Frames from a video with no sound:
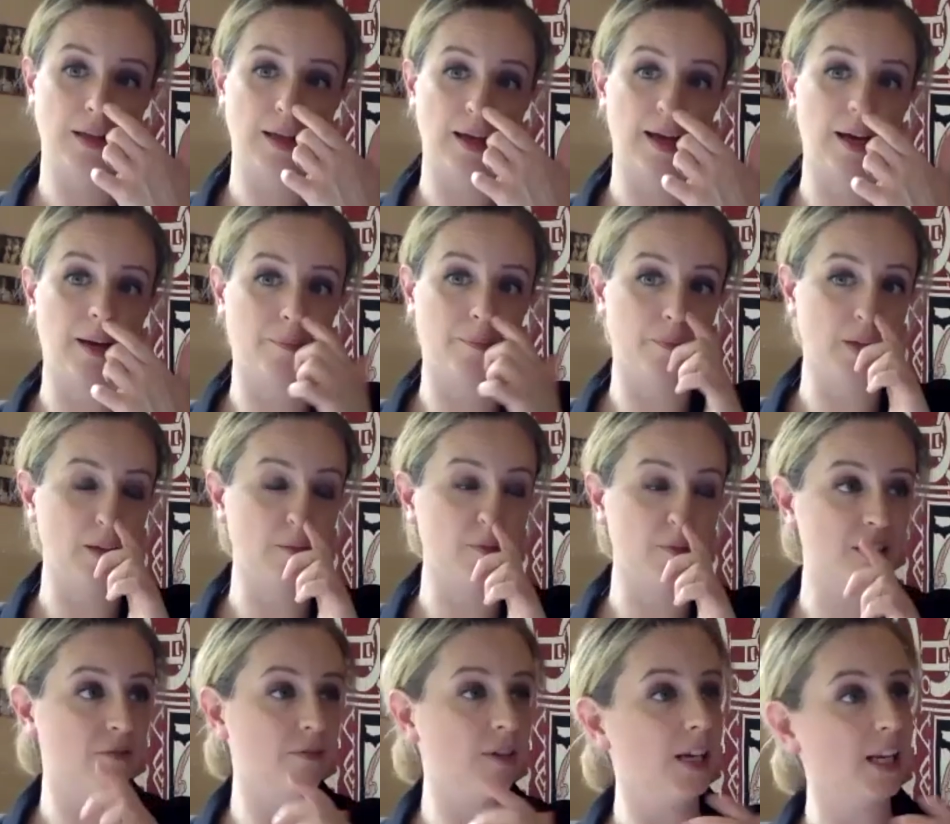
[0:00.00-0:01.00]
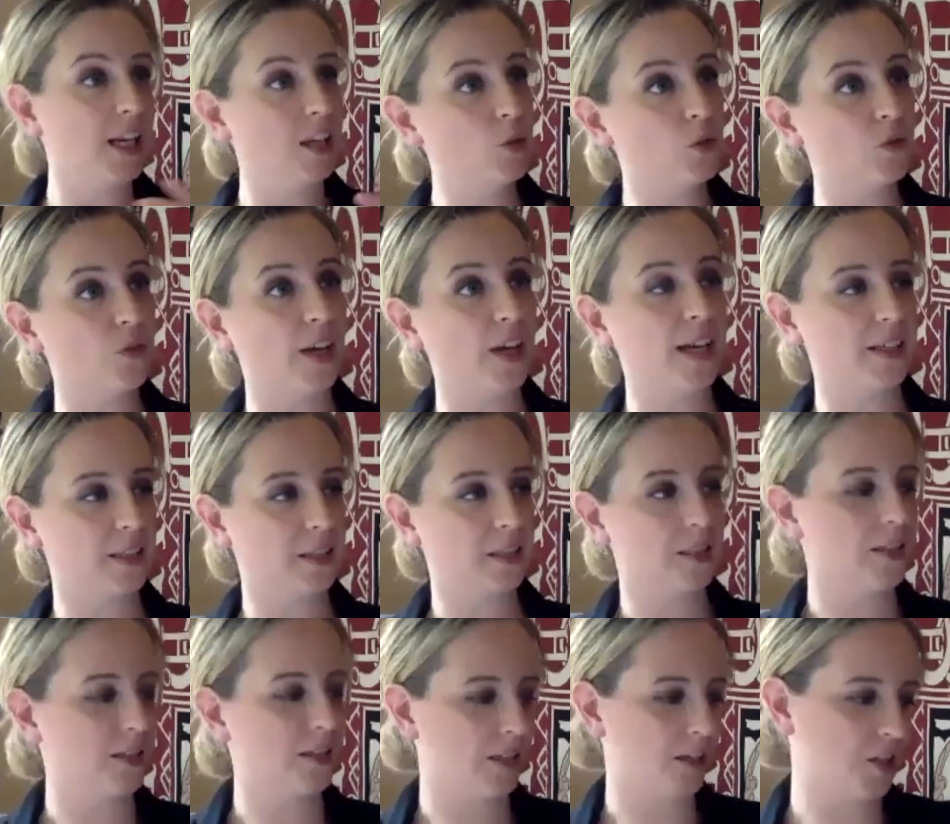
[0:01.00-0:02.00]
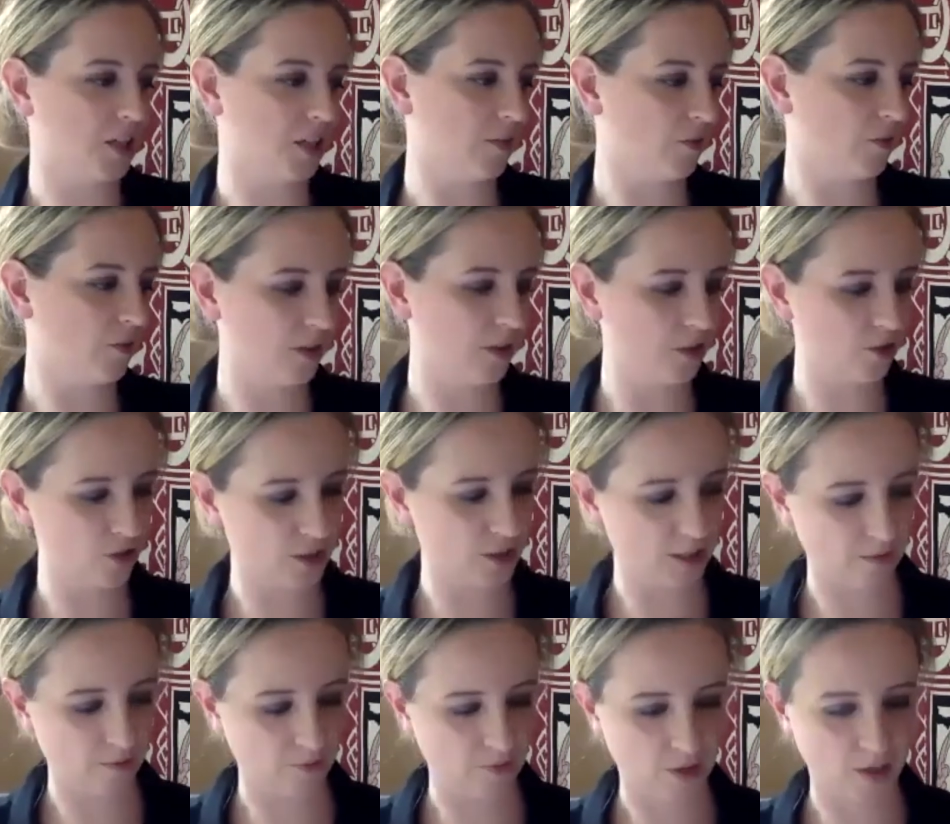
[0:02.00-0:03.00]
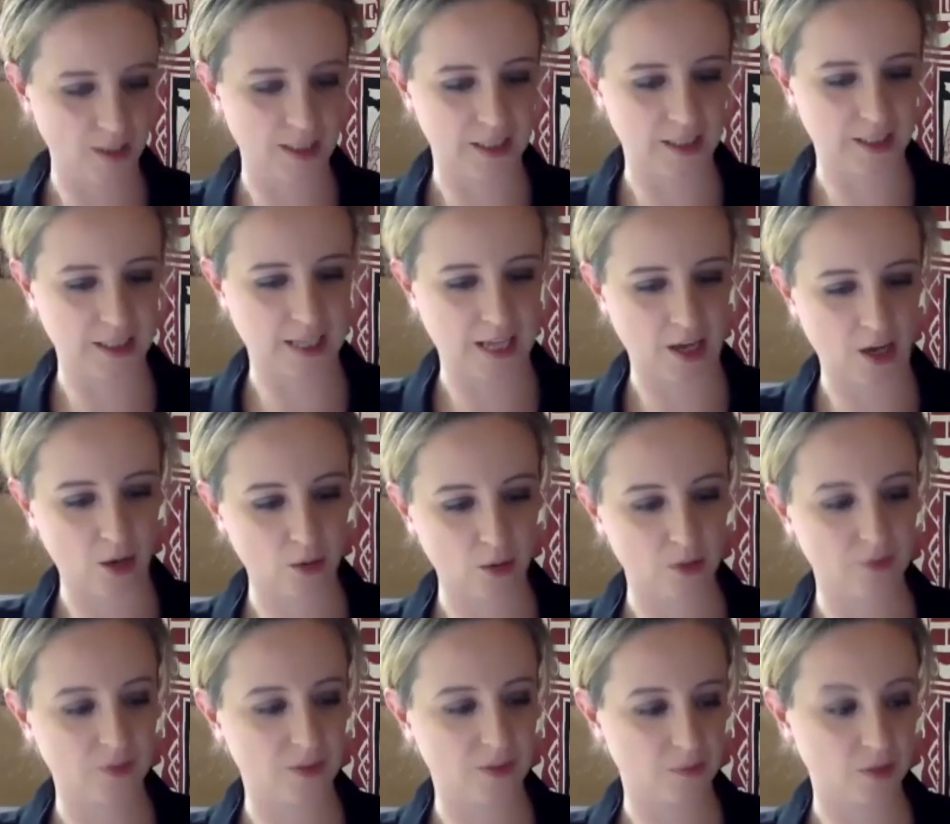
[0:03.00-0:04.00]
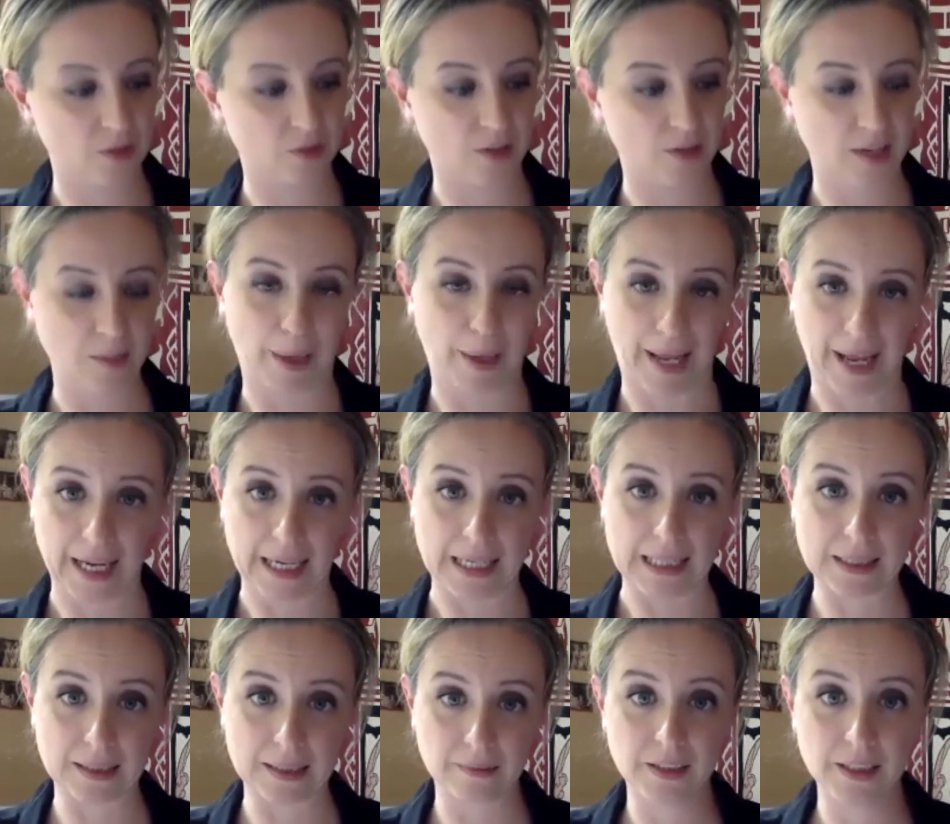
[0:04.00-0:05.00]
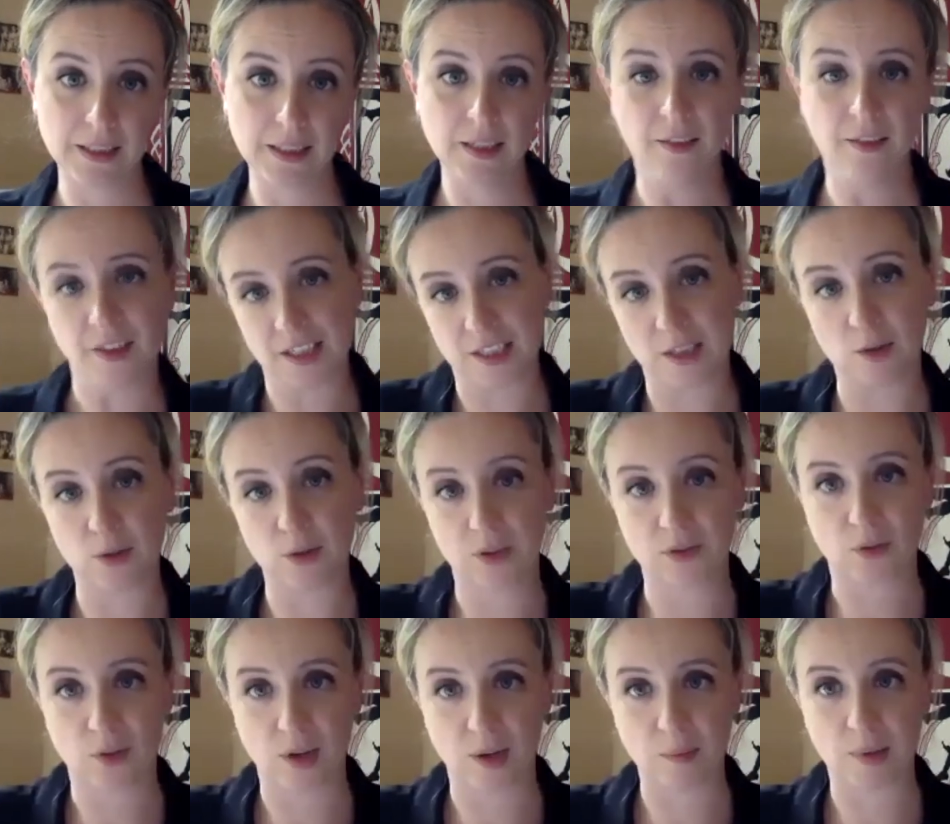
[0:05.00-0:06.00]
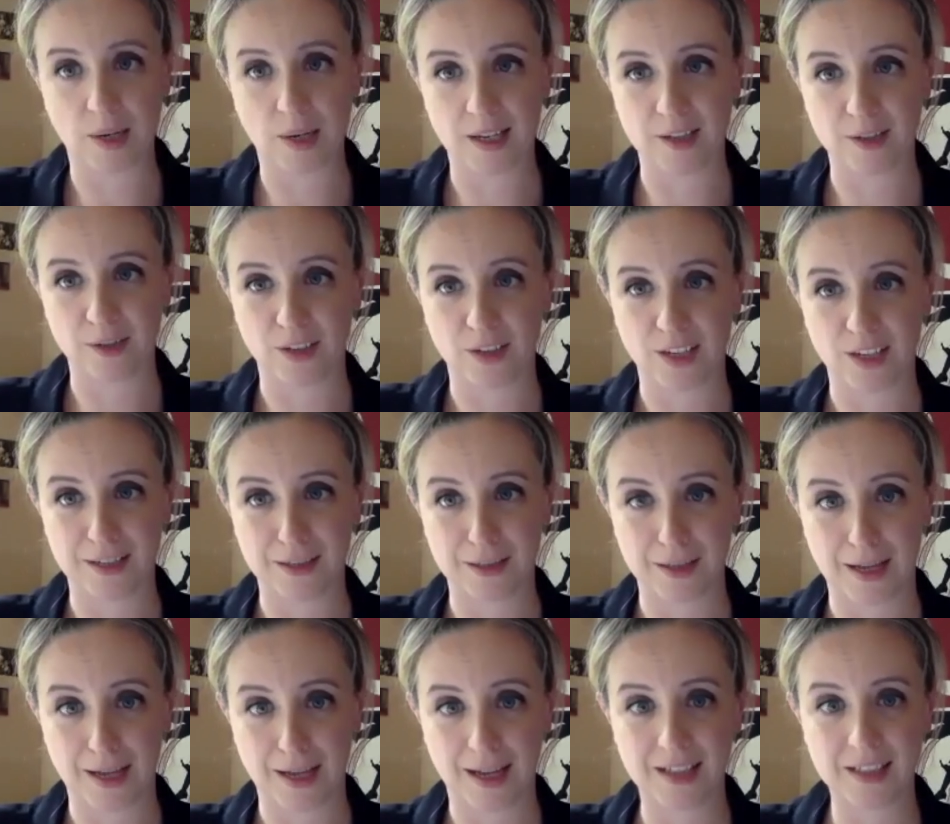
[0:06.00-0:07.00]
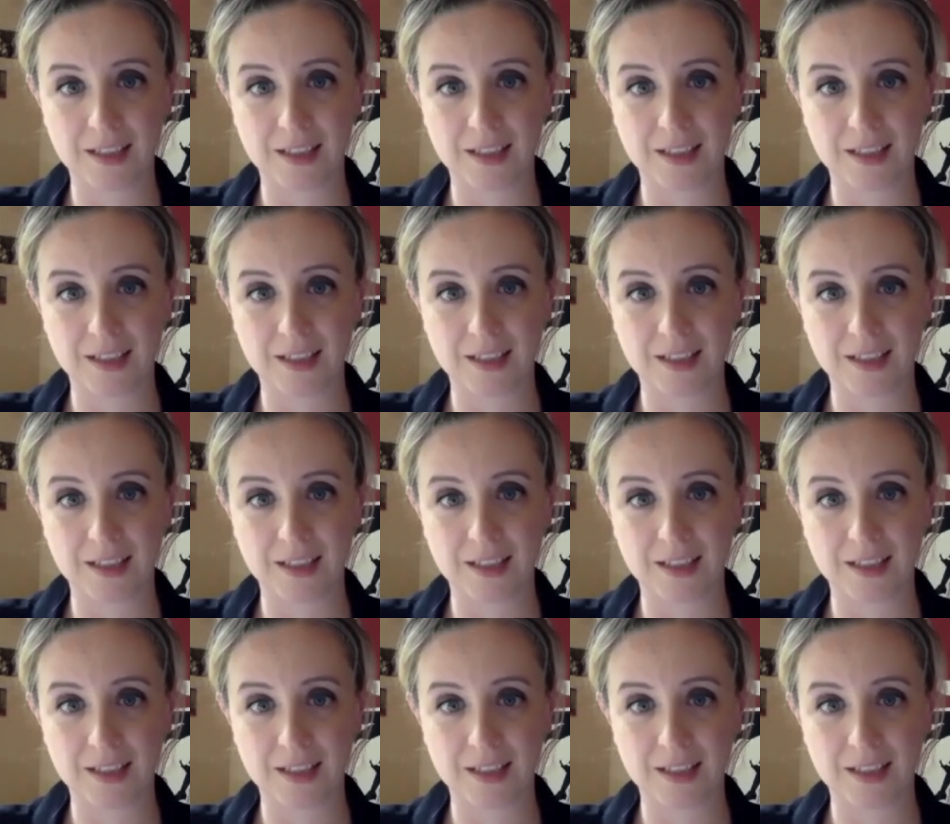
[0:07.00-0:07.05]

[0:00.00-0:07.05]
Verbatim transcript: Um, it's a really useful exercise actually if you're interested in writing to get hold of some screenplays. There's lots of screenplays on the internet,